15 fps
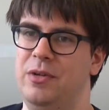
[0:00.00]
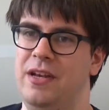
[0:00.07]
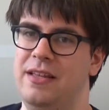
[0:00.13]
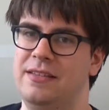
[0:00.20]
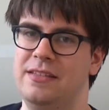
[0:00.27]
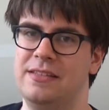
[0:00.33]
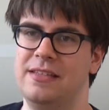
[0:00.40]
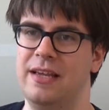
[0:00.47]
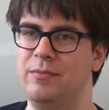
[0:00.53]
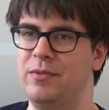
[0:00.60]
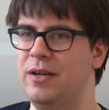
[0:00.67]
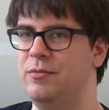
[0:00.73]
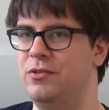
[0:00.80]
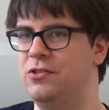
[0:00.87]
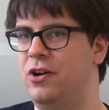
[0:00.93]
but at the same
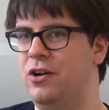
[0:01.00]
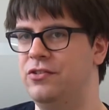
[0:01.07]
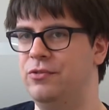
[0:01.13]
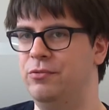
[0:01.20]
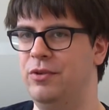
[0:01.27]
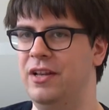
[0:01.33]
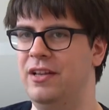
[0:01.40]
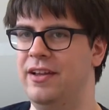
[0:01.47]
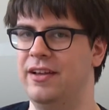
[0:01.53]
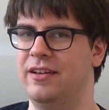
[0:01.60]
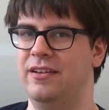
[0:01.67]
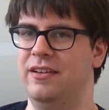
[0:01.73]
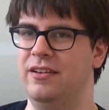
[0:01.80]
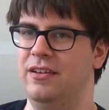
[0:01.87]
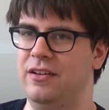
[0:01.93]
time it's also
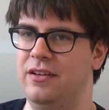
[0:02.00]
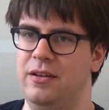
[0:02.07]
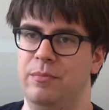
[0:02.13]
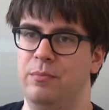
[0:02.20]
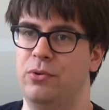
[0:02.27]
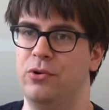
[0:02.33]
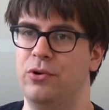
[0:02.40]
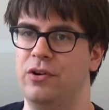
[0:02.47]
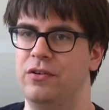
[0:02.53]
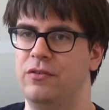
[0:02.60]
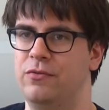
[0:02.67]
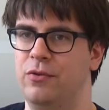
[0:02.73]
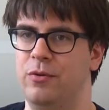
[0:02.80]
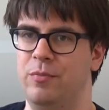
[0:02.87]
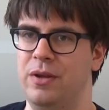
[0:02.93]
really
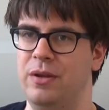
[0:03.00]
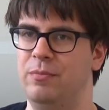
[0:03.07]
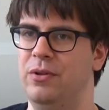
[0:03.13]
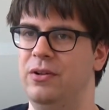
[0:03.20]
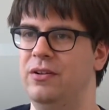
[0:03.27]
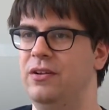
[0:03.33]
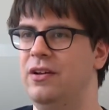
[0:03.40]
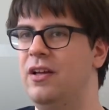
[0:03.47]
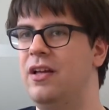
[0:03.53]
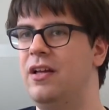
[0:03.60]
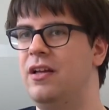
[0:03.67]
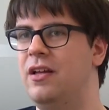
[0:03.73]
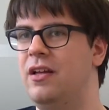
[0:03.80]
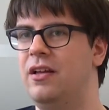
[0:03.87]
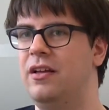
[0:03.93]
important for people,
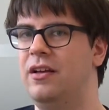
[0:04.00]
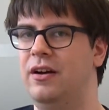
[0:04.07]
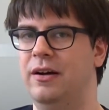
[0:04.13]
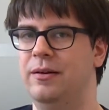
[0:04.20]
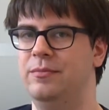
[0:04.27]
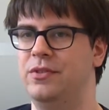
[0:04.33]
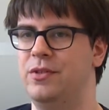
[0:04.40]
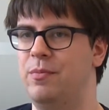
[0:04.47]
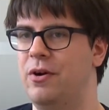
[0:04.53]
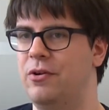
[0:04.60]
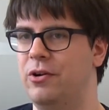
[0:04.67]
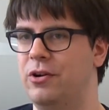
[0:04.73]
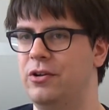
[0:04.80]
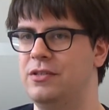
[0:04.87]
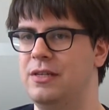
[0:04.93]
the
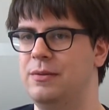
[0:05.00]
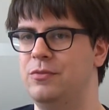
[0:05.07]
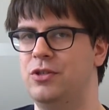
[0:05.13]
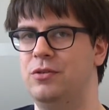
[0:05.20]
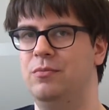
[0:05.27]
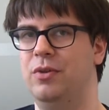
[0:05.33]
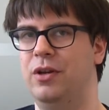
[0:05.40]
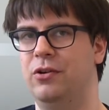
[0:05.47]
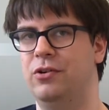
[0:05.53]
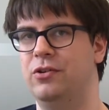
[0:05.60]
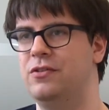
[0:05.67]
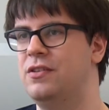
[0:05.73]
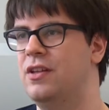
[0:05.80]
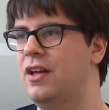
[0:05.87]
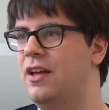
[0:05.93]
power consumption,
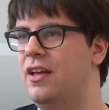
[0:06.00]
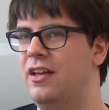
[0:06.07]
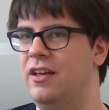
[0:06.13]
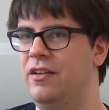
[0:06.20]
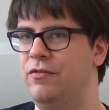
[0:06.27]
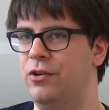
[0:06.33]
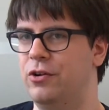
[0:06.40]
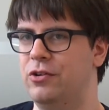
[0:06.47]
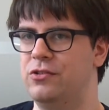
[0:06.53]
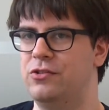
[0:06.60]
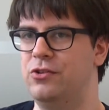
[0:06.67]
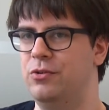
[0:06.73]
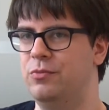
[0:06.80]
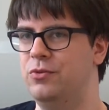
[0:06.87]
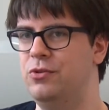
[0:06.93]
because if you
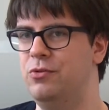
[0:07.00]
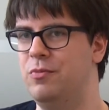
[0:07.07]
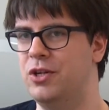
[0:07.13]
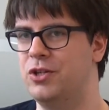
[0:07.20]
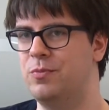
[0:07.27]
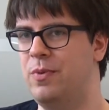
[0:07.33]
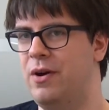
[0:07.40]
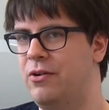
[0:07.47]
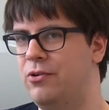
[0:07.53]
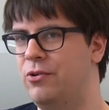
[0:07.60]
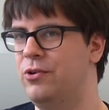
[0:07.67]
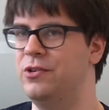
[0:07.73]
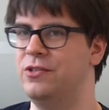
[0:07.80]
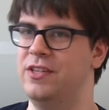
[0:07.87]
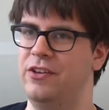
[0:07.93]
consume too much
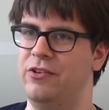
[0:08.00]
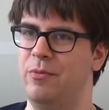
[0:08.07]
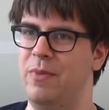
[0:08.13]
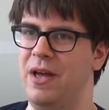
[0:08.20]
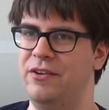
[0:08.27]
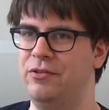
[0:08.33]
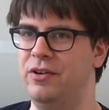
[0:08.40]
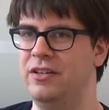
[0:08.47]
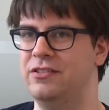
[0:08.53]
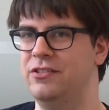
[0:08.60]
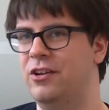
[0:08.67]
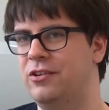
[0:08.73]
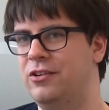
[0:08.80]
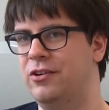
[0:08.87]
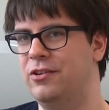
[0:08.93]
power then your battery
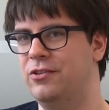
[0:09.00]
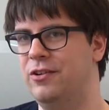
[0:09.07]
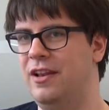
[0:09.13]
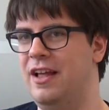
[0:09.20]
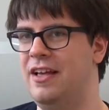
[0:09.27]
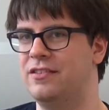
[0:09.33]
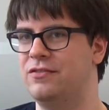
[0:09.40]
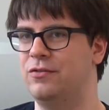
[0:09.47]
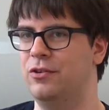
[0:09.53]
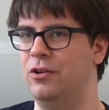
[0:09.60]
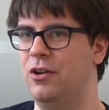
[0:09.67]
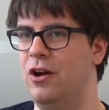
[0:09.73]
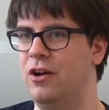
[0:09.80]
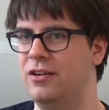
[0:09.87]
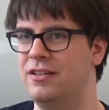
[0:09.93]
is not going to last
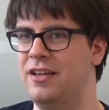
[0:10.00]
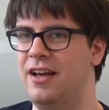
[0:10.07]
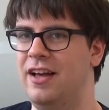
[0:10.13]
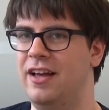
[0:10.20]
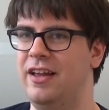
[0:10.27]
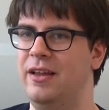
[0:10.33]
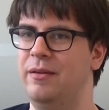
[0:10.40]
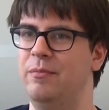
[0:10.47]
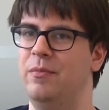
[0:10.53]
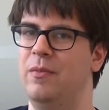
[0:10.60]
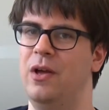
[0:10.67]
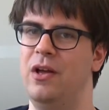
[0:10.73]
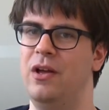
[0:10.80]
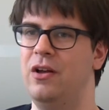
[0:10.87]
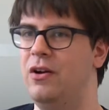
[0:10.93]
for a long
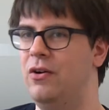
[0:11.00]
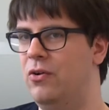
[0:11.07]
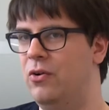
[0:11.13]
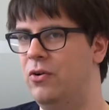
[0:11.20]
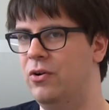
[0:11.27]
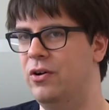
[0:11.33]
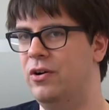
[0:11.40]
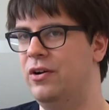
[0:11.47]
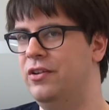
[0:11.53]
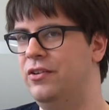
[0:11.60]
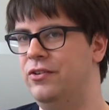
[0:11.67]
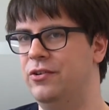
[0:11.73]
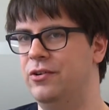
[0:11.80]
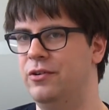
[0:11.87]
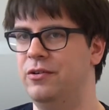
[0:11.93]
time, or
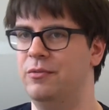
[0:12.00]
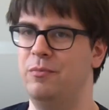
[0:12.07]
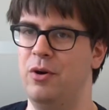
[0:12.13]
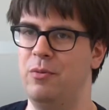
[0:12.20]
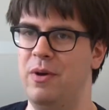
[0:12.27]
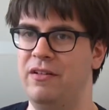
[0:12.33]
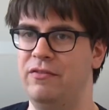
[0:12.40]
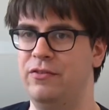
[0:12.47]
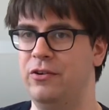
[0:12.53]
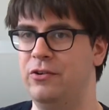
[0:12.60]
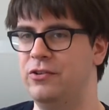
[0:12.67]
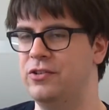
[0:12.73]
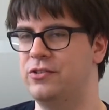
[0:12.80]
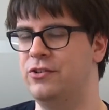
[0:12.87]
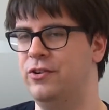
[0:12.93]
your mobile
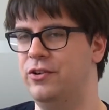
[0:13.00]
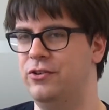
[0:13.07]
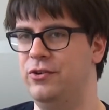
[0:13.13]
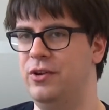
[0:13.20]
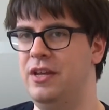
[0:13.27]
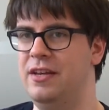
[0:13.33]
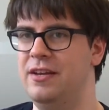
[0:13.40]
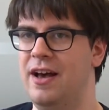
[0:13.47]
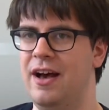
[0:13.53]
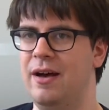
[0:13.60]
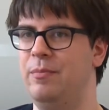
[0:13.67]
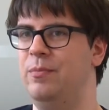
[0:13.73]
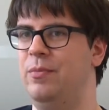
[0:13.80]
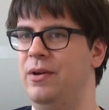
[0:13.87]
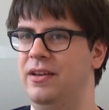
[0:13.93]
phone is going to heat
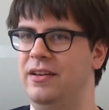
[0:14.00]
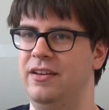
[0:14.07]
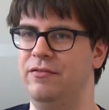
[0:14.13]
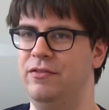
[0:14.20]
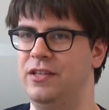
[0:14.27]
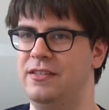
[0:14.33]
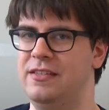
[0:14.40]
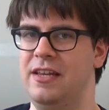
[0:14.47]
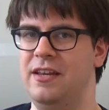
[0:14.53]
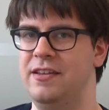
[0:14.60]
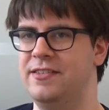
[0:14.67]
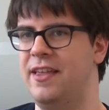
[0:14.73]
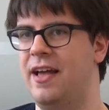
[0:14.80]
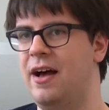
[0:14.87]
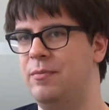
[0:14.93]
up, and if it
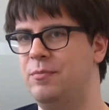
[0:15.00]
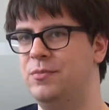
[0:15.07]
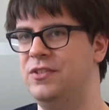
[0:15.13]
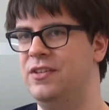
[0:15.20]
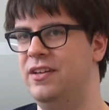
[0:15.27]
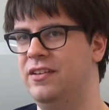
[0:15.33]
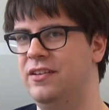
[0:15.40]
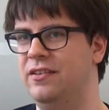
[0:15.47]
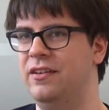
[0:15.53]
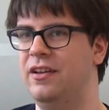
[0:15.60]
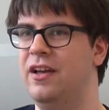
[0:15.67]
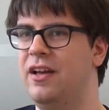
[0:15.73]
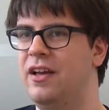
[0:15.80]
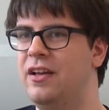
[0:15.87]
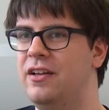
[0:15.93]
heats up
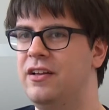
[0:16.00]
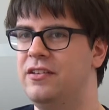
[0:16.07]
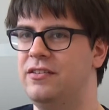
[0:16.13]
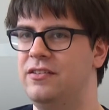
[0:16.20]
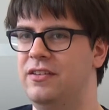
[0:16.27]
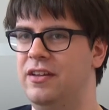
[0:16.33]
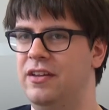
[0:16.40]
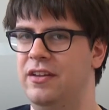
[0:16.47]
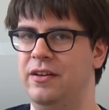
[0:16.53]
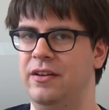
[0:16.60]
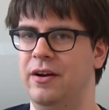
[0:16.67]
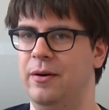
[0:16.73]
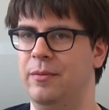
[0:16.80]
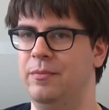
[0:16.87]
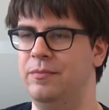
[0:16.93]
then
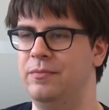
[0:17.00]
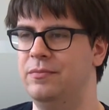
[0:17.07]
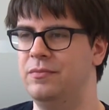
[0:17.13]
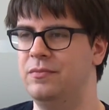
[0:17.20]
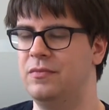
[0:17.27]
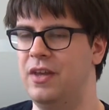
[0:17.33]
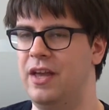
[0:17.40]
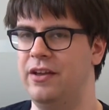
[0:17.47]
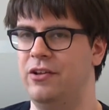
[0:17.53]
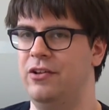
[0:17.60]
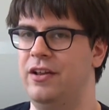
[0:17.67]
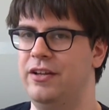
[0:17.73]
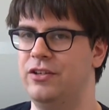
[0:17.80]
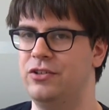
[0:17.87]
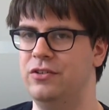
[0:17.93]
the
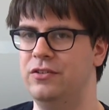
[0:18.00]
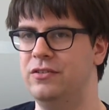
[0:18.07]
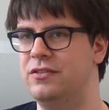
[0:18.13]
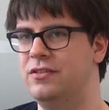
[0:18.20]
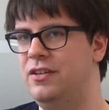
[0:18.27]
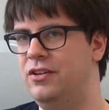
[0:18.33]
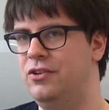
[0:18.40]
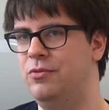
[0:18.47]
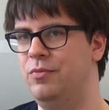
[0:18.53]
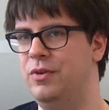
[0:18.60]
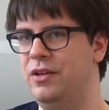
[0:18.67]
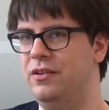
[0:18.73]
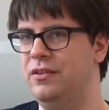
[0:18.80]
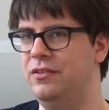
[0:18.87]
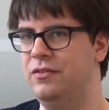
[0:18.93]
calculations need to
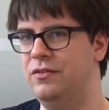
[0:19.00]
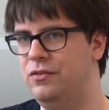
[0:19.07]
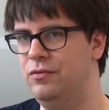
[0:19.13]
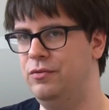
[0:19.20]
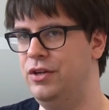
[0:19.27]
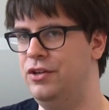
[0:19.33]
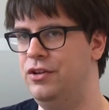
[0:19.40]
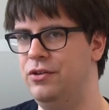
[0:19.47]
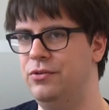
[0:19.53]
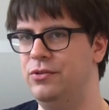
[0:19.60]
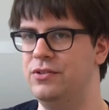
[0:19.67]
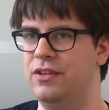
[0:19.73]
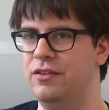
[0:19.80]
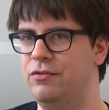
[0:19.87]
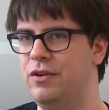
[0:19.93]
be
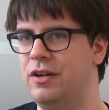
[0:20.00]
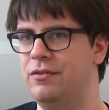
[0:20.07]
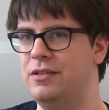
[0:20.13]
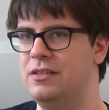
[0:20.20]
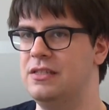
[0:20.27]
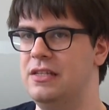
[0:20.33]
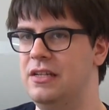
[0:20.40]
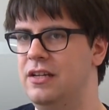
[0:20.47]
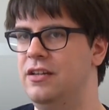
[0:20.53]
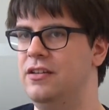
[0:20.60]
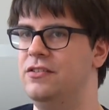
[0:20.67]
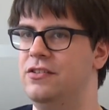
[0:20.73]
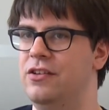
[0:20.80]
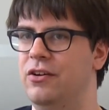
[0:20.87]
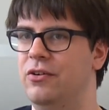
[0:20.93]
reduced in
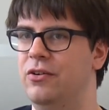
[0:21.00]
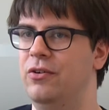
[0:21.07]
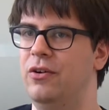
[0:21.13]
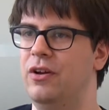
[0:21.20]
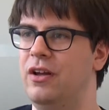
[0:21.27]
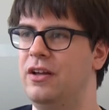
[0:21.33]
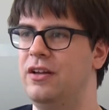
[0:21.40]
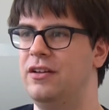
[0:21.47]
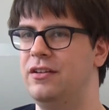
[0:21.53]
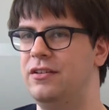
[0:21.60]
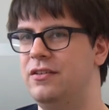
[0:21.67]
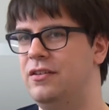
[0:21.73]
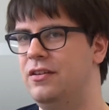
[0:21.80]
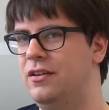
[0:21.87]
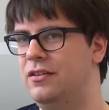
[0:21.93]
frequency so
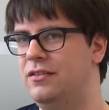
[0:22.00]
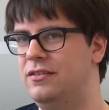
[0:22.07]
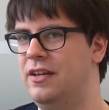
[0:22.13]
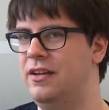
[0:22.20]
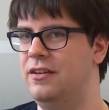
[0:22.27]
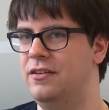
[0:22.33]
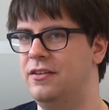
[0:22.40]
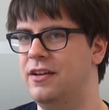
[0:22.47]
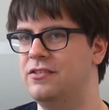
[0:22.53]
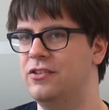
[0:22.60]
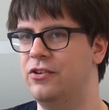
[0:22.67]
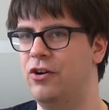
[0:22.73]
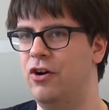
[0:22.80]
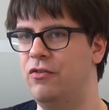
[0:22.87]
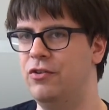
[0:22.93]
that it
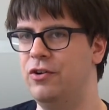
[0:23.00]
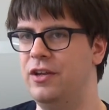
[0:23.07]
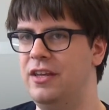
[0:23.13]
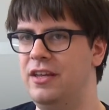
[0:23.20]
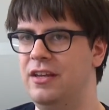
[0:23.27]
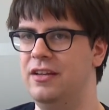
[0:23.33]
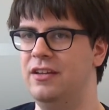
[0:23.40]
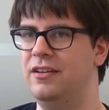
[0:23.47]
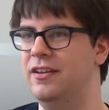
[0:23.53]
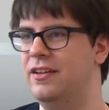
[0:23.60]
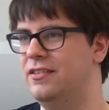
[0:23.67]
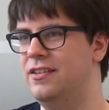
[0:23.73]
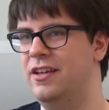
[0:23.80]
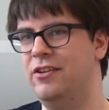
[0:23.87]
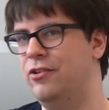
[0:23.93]
doesn't overheat,
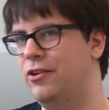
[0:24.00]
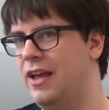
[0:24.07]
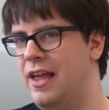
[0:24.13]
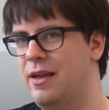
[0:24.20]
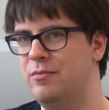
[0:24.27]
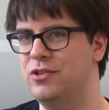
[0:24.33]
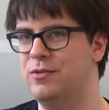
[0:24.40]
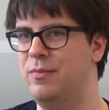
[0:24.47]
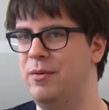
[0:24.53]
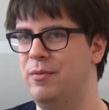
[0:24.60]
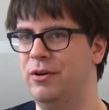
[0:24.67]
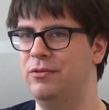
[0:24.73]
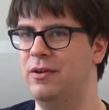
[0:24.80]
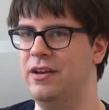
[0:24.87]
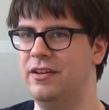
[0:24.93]
and then your game is
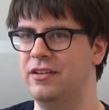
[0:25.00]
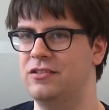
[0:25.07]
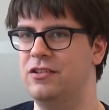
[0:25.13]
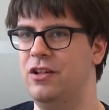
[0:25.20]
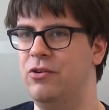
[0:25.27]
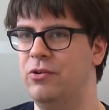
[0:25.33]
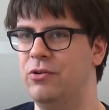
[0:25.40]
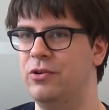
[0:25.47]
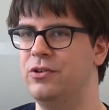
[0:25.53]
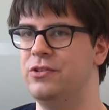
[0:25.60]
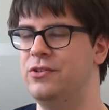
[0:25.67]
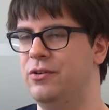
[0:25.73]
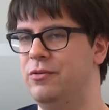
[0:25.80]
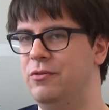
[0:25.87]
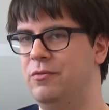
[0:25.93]
maybe running
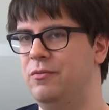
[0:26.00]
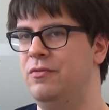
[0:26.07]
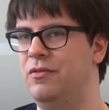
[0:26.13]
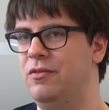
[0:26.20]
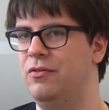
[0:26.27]
slower. So